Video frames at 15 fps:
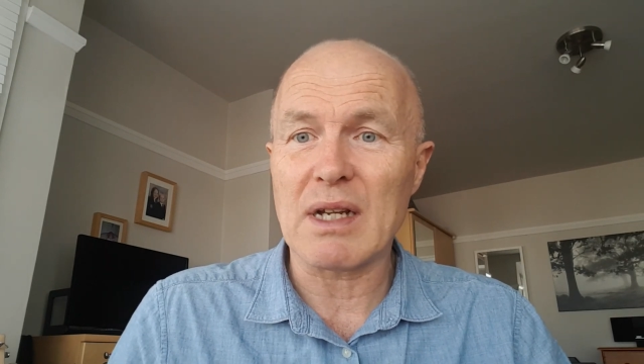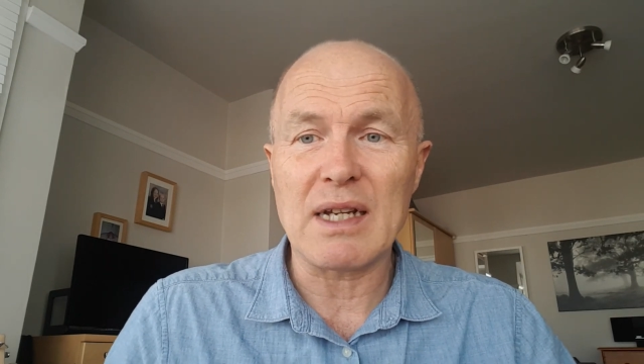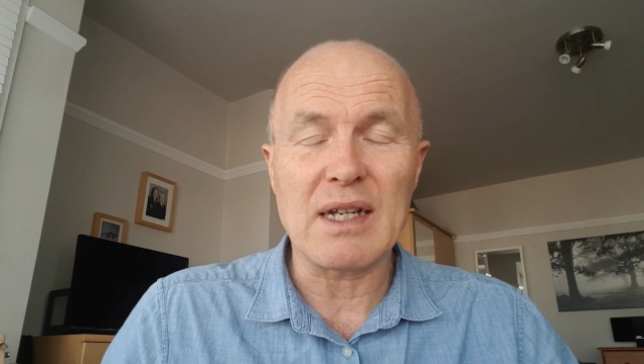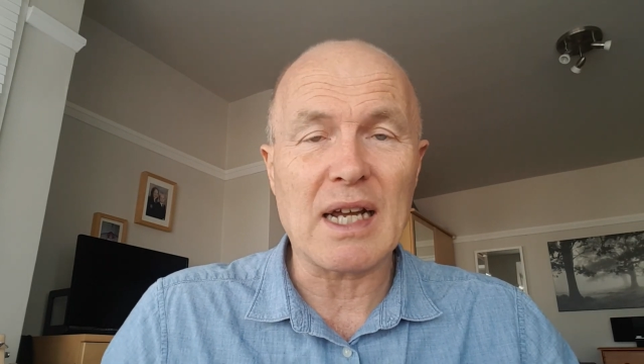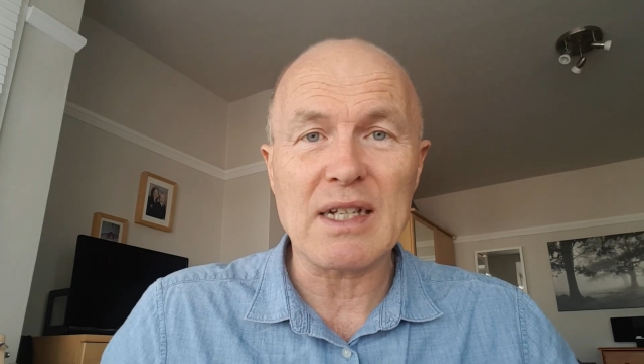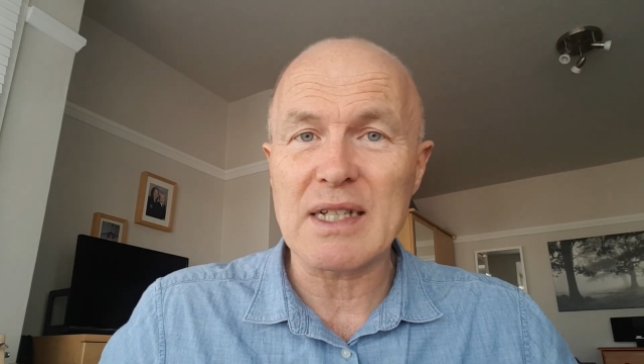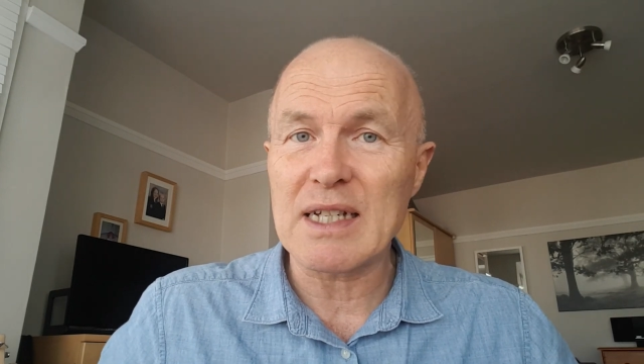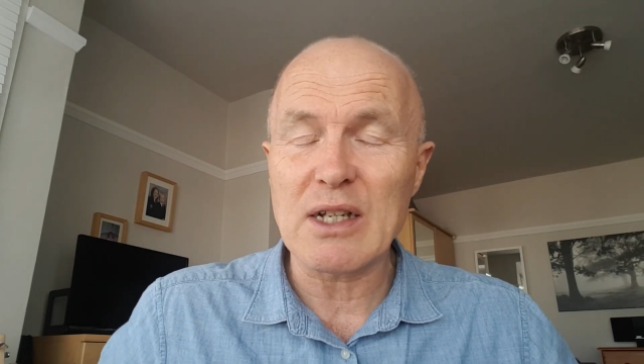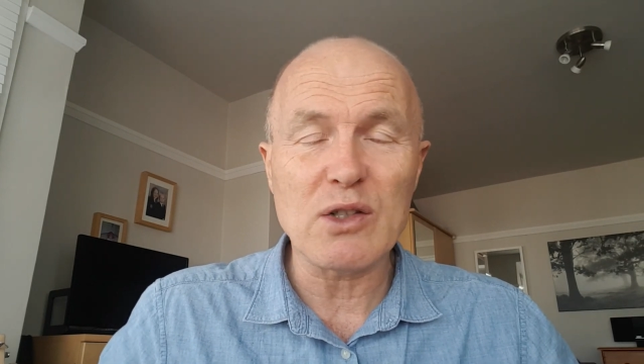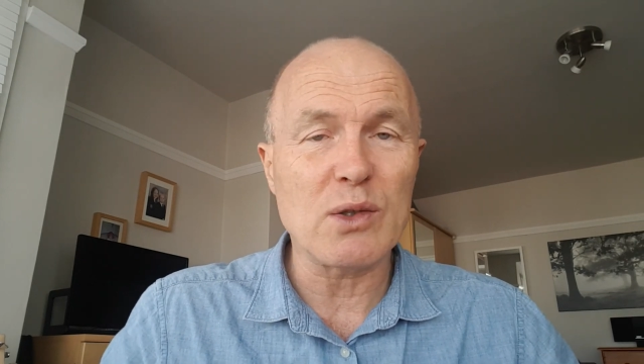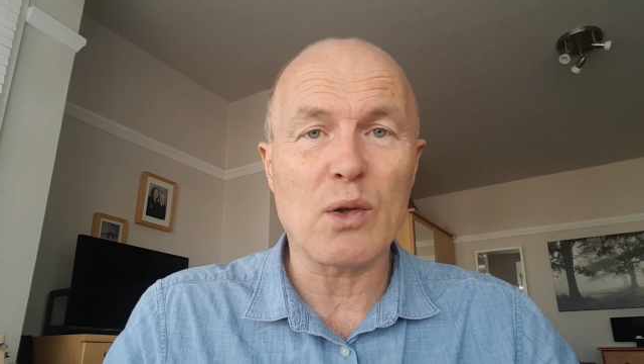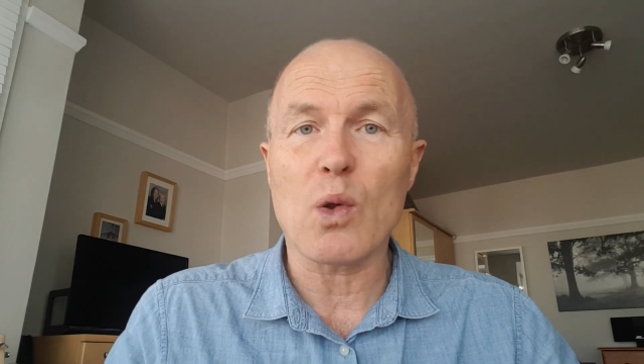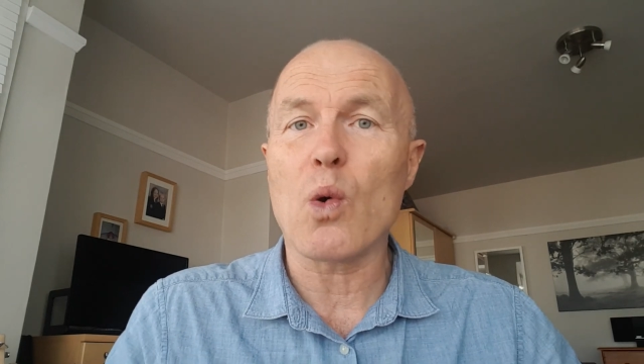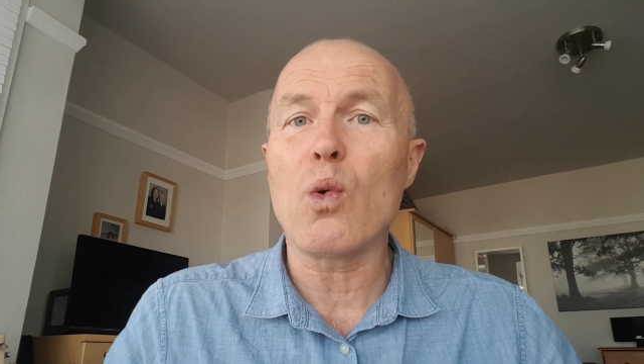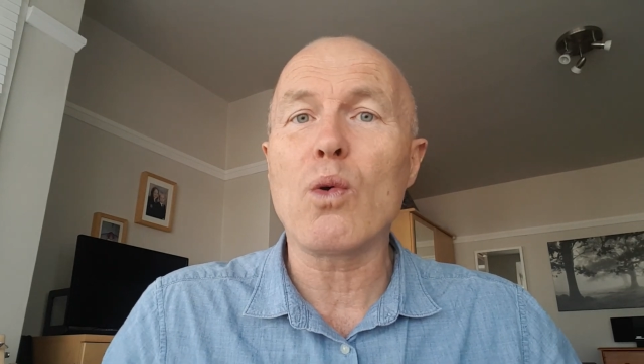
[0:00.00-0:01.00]
He deals
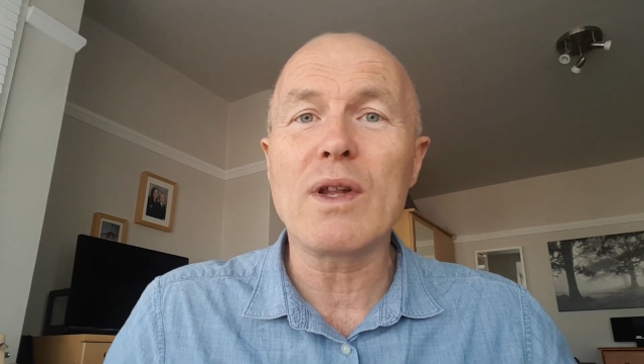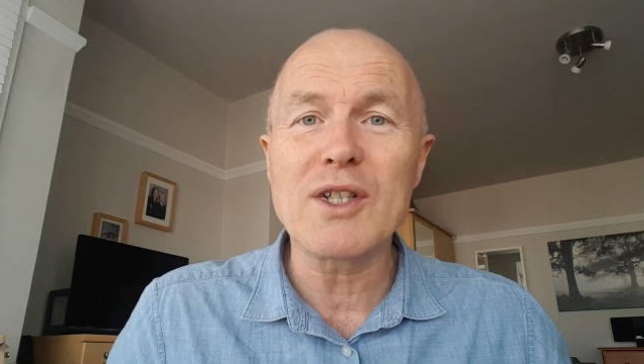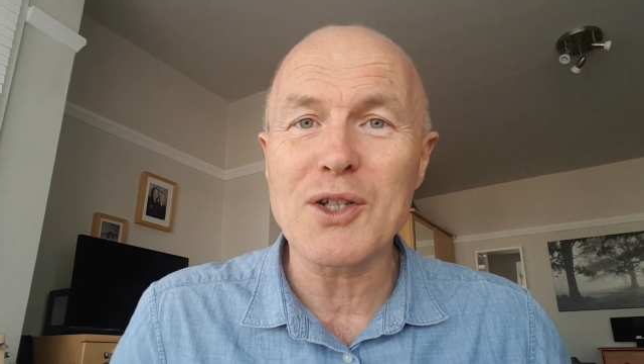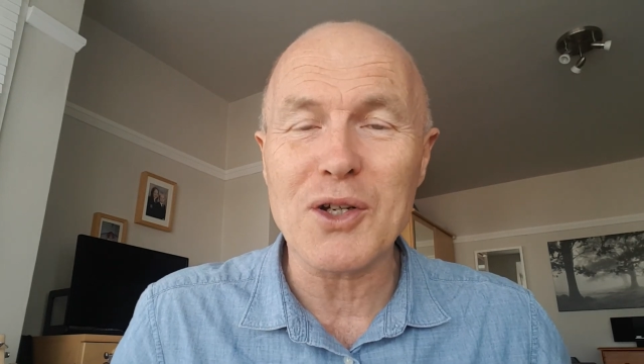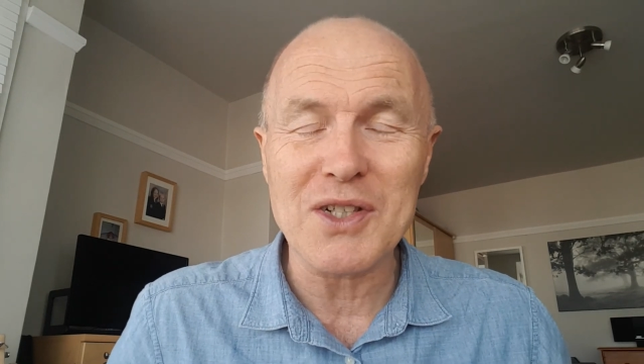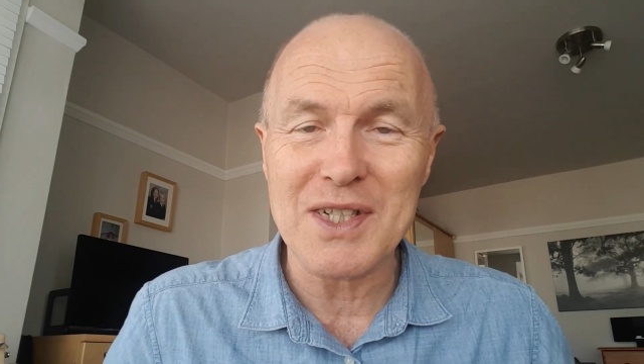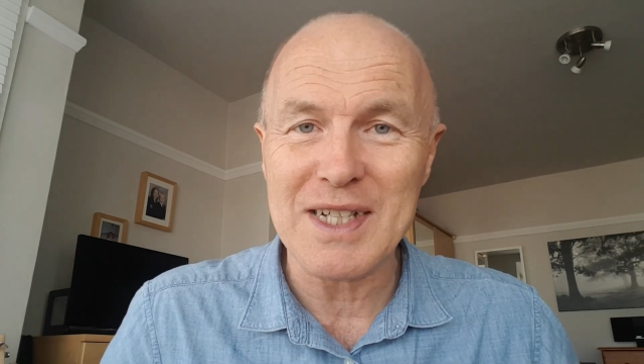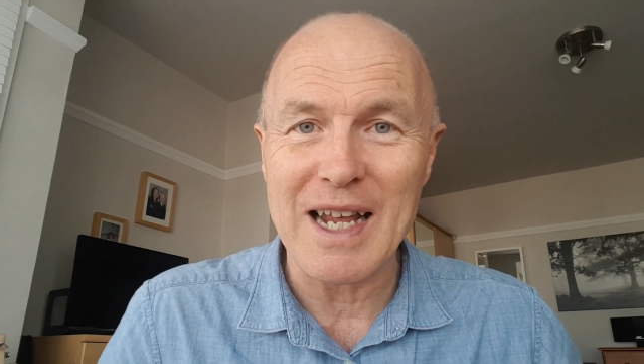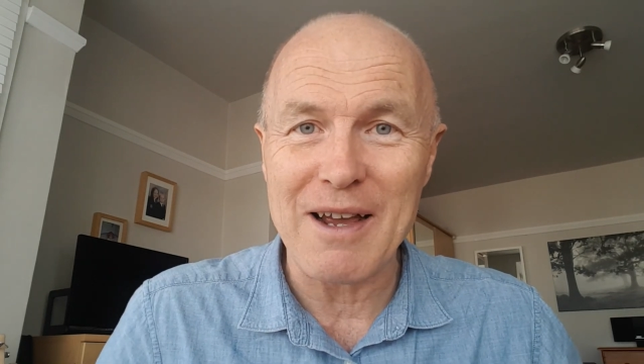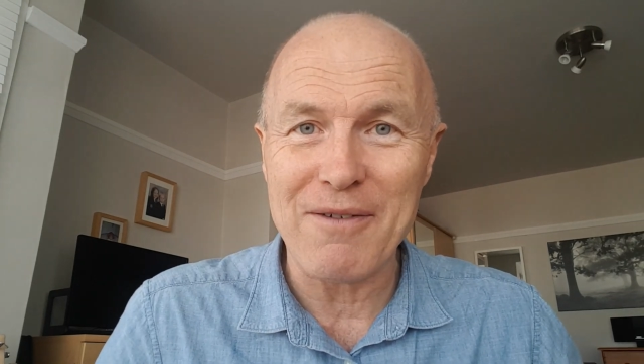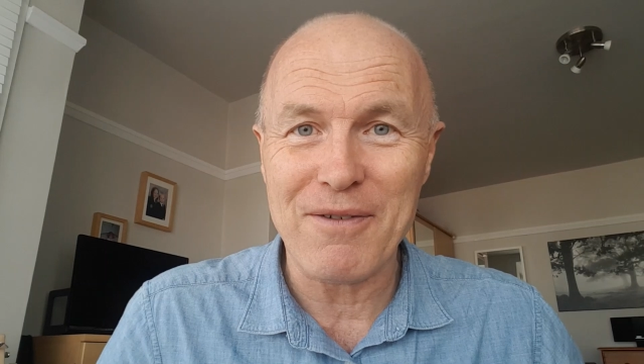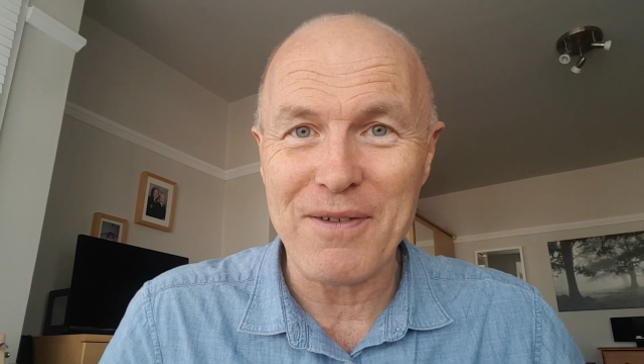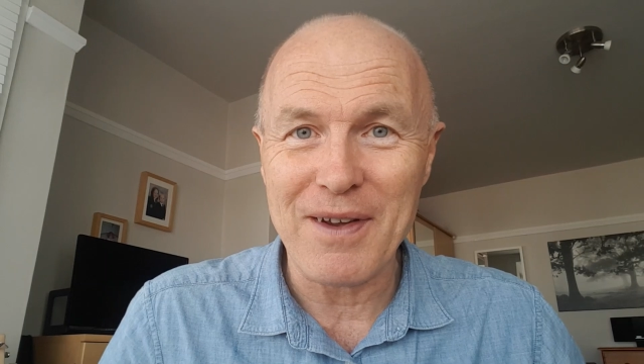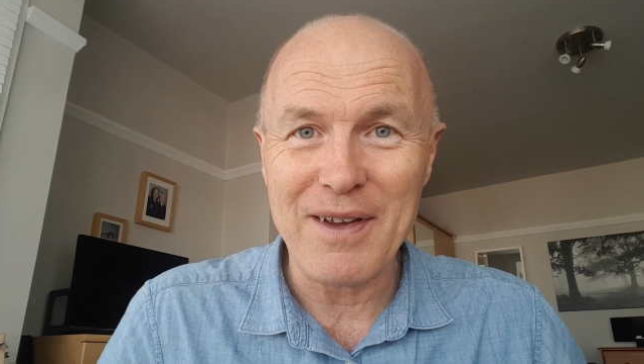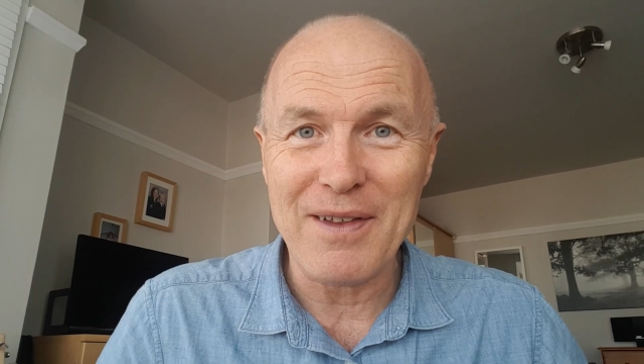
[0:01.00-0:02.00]
with all the sort of stuff